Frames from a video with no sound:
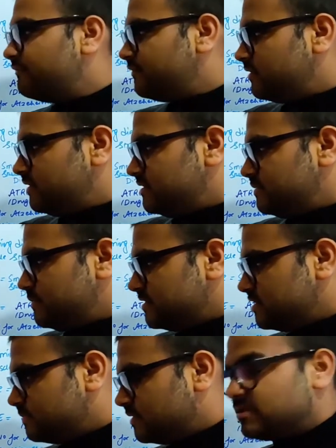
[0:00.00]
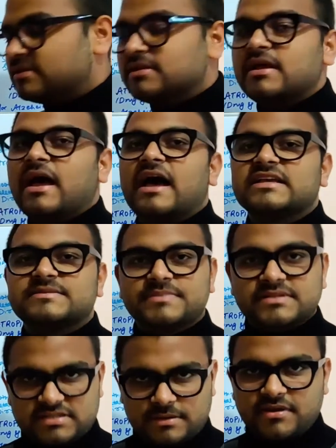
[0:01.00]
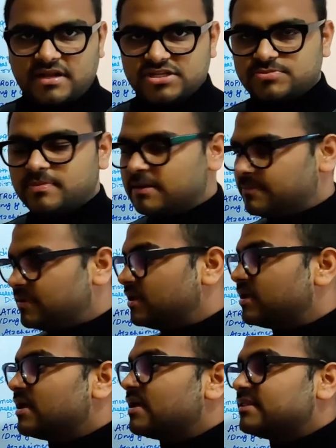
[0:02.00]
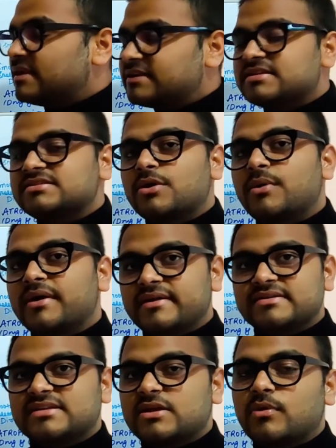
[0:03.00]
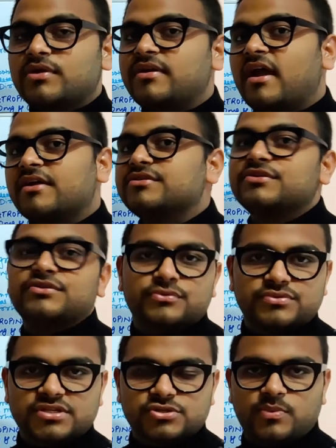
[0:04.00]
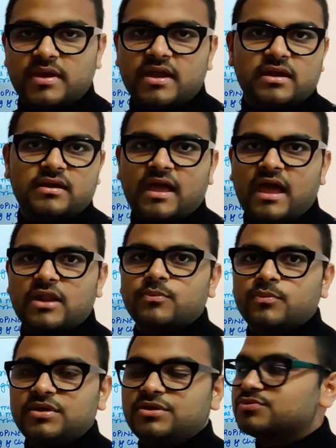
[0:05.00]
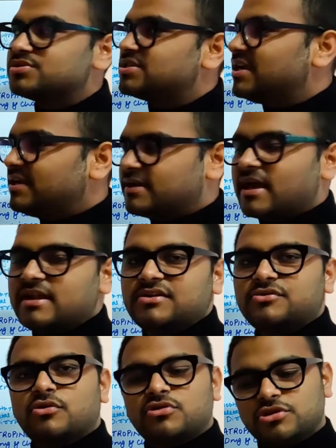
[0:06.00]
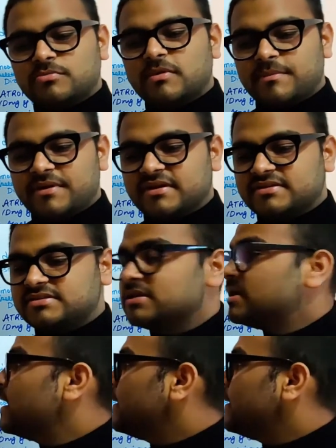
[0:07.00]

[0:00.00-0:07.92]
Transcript: After this principle has been summarized by me, let us now understand what are the uses. Where can we use indirect cholinomimetics?